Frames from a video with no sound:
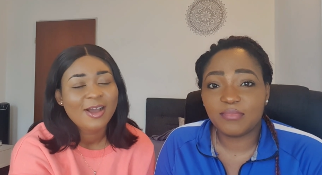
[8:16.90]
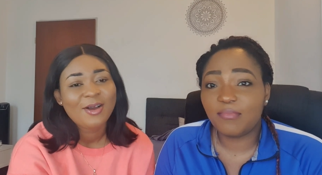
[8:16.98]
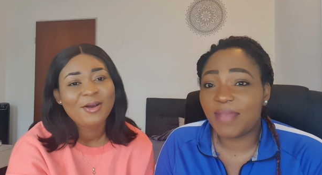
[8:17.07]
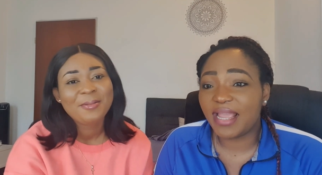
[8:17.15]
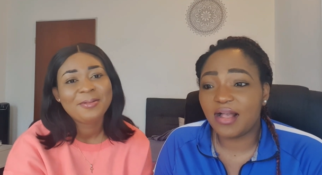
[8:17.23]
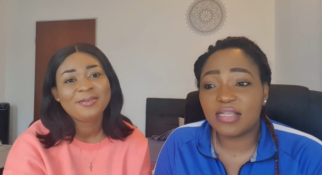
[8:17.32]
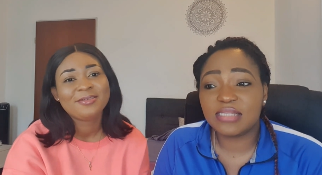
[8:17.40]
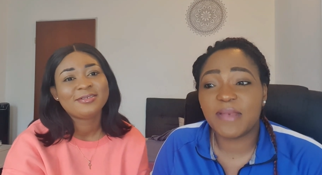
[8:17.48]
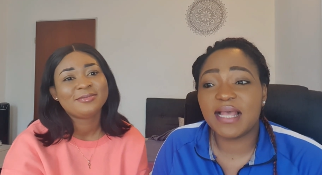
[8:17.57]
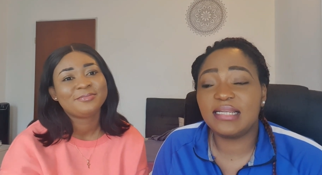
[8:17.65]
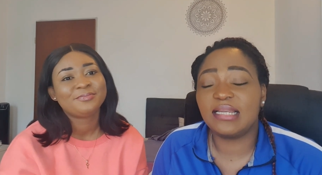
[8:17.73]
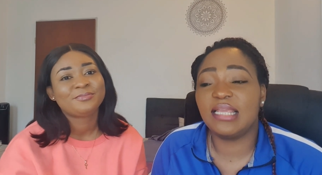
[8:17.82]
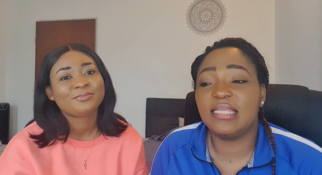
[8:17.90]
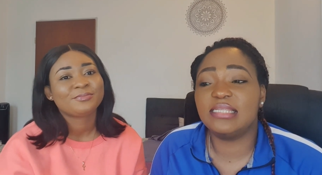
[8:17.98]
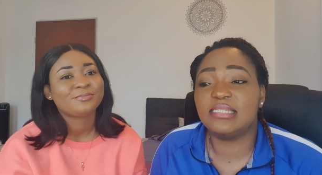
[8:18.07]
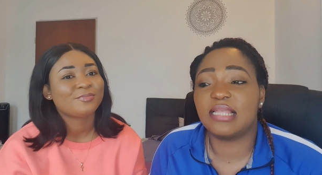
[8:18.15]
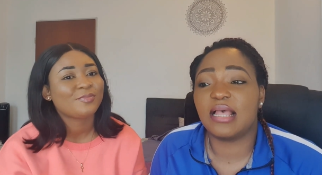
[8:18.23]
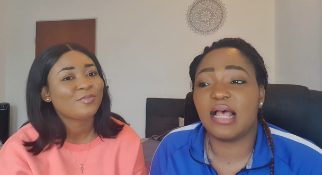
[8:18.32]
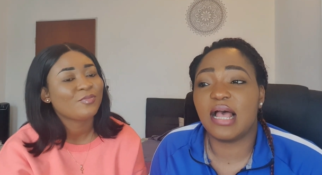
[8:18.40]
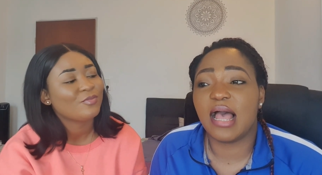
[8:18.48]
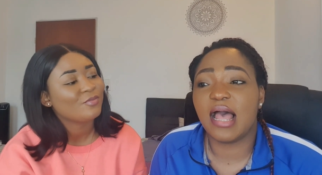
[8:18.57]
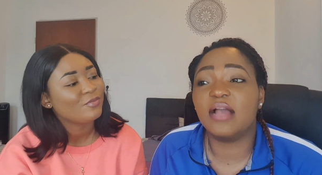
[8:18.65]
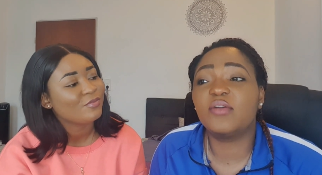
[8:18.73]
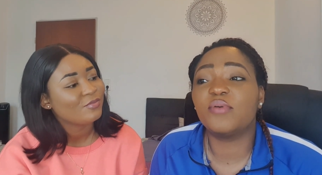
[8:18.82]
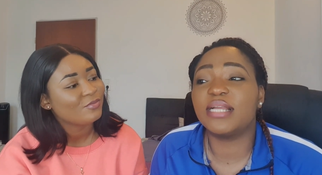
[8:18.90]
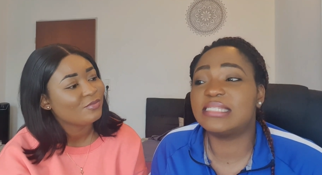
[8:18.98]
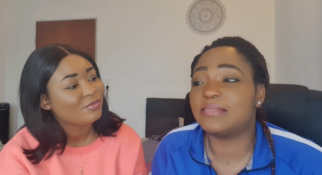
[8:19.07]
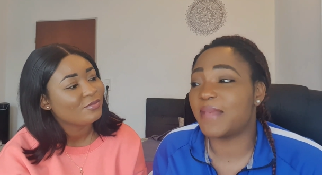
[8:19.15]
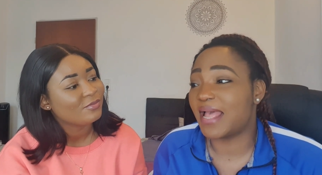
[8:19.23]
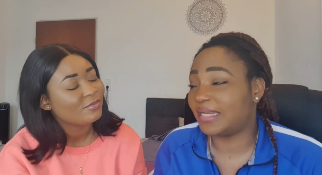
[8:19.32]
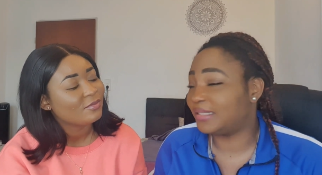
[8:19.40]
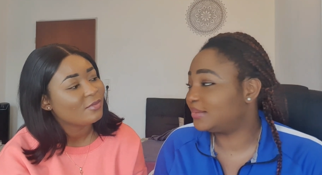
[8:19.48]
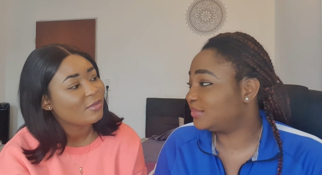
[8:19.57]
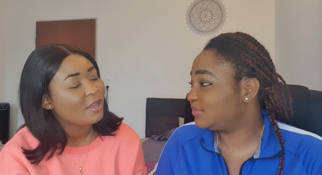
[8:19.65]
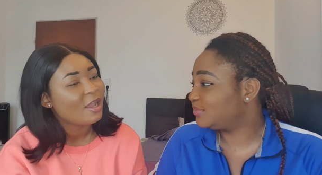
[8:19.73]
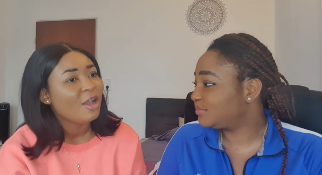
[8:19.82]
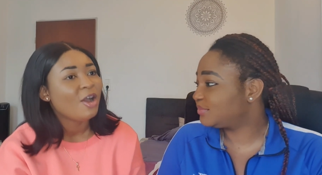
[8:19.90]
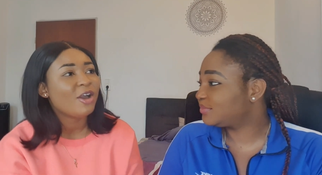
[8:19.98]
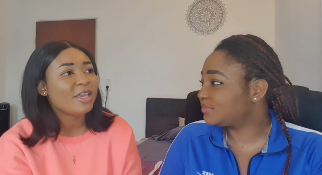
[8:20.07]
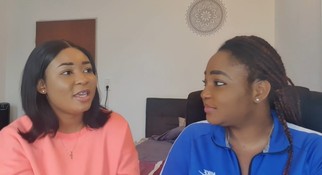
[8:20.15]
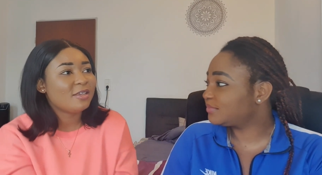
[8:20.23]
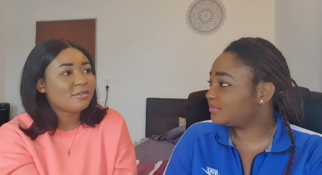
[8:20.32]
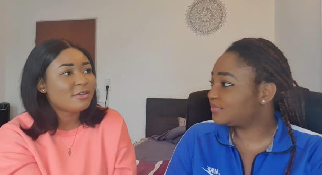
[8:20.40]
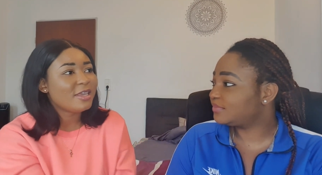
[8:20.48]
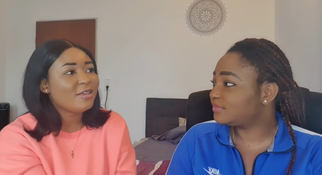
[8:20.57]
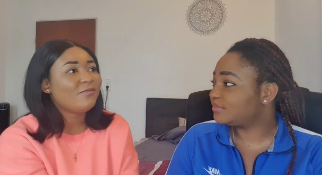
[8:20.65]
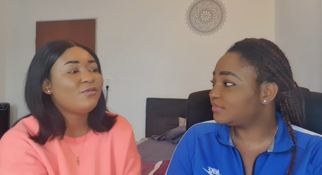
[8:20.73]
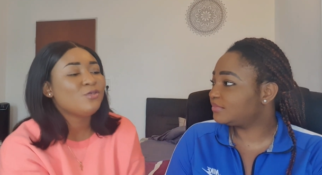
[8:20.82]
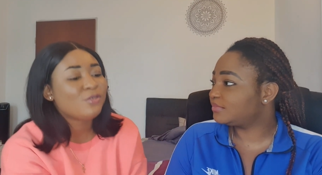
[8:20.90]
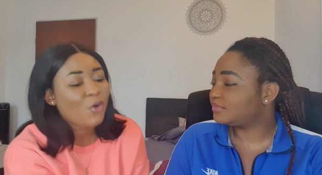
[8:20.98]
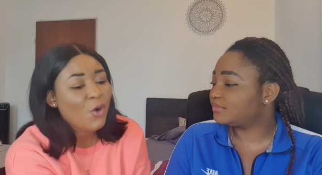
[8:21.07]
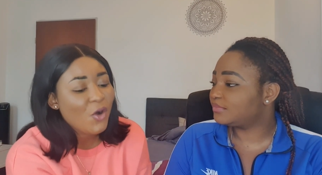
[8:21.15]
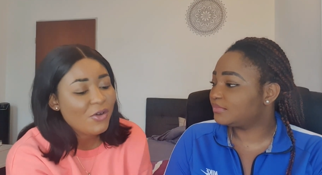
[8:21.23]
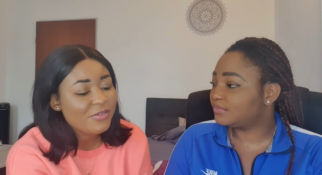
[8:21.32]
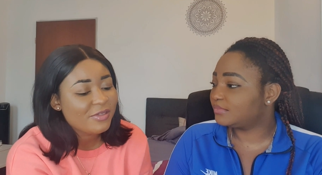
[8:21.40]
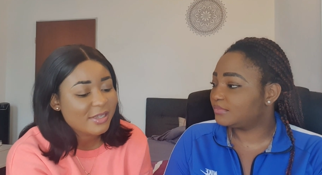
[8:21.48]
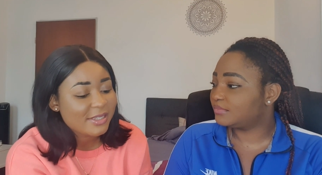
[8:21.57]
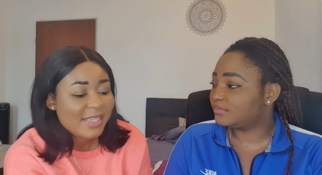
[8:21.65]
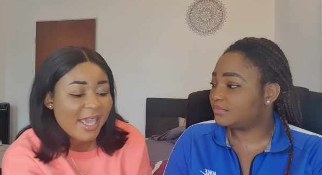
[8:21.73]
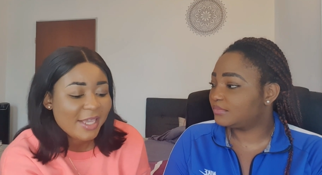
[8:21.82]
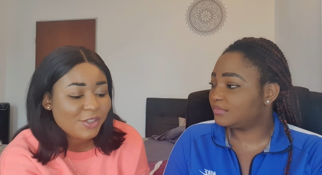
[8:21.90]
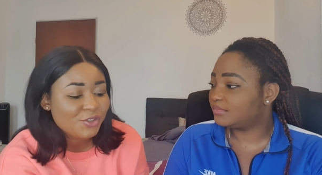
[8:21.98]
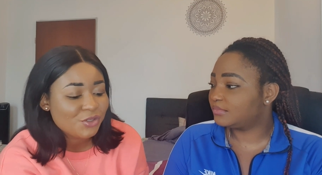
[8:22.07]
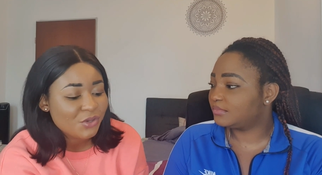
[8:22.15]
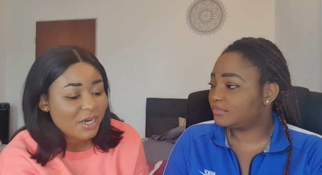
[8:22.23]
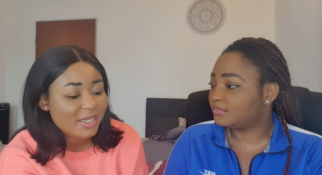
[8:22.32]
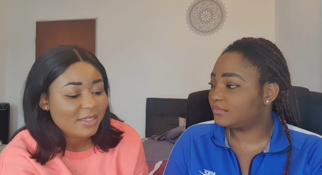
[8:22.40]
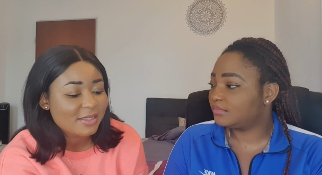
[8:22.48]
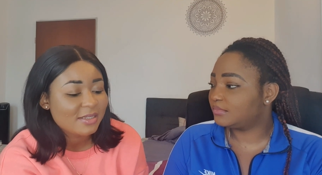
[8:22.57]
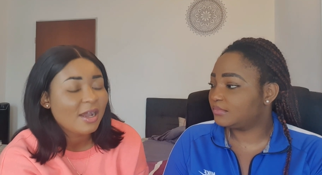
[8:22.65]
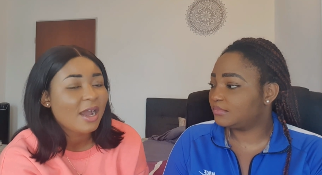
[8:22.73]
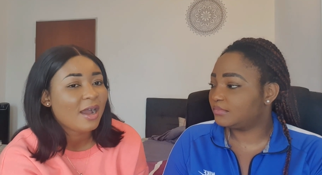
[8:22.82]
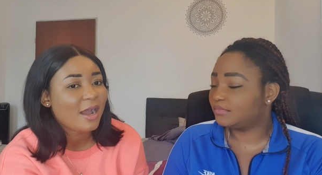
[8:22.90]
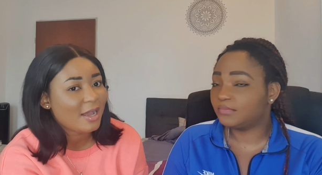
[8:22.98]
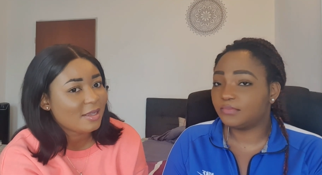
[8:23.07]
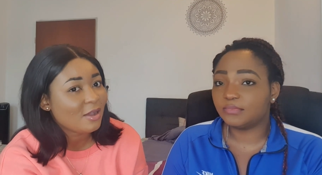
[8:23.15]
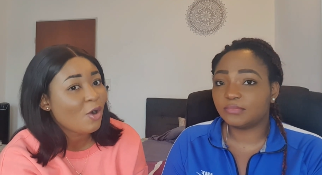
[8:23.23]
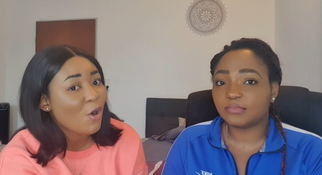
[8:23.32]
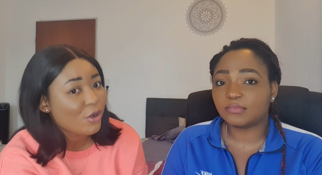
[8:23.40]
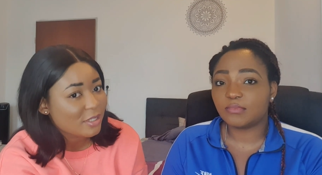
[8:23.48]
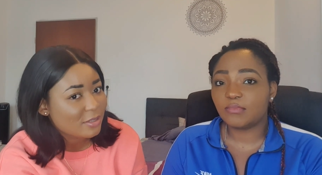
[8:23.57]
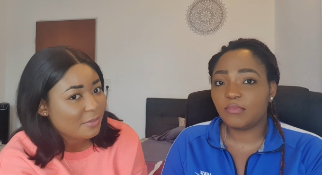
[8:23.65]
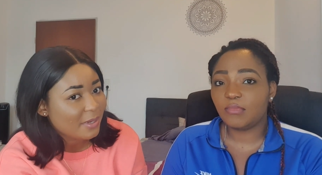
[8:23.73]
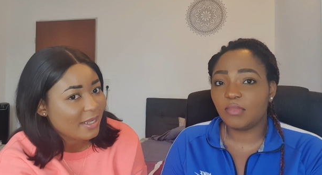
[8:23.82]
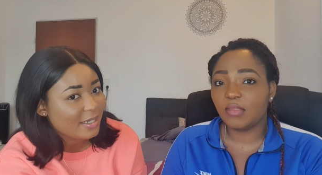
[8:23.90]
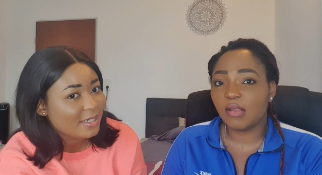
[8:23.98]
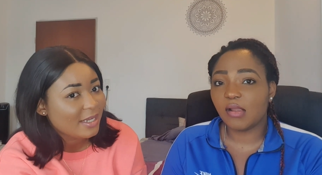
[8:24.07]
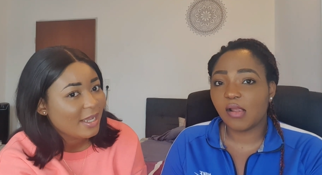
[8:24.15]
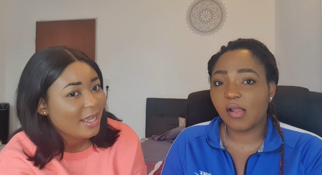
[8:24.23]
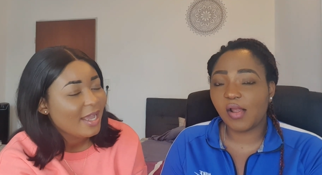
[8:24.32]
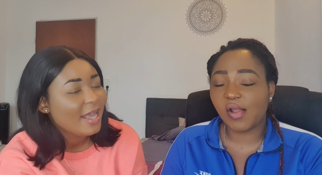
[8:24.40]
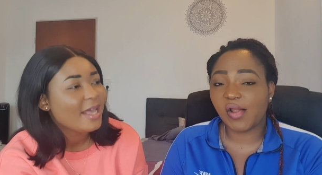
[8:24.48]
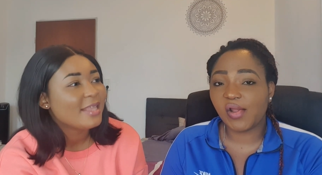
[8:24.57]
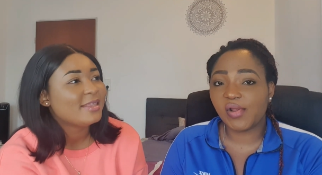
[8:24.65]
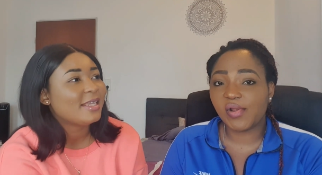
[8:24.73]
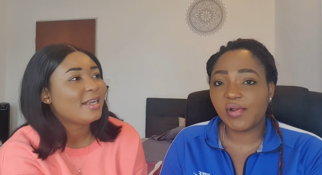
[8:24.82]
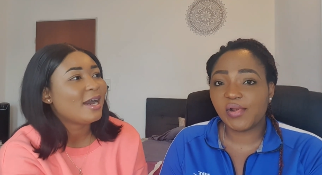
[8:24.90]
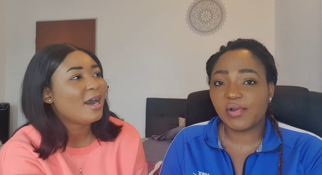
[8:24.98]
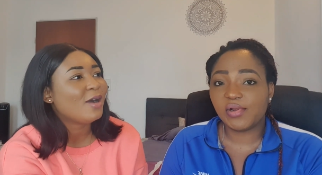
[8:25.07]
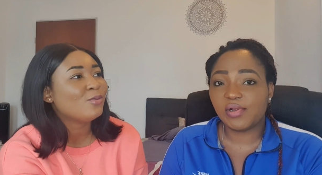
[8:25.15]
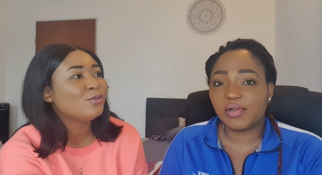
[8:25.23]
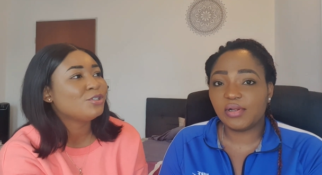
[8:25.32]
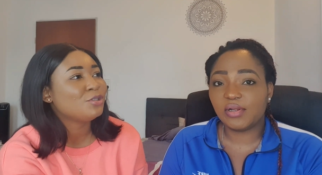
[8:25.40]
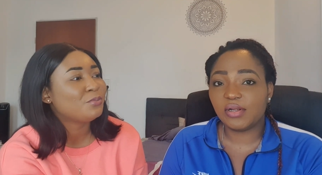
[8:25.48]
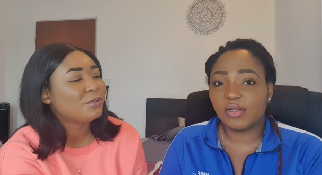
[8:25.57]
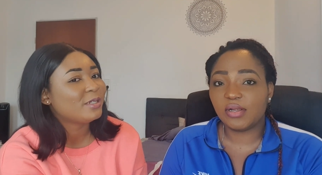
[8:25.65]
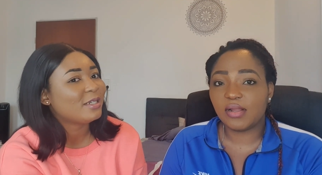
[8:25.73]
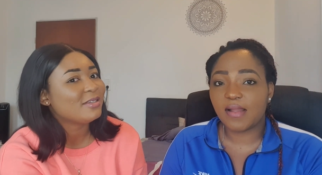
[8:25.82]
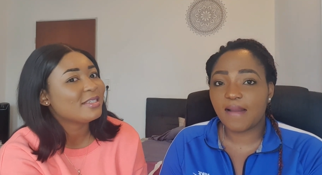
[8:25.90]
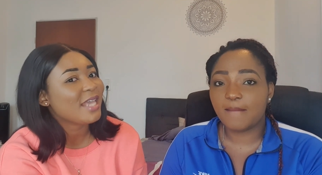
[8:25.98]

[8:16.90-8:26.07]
Speaker 1: My husband is a great man.
Speaker 2: Okay, so if you call this H-U-S husband, uh -huh. then how would you pronounce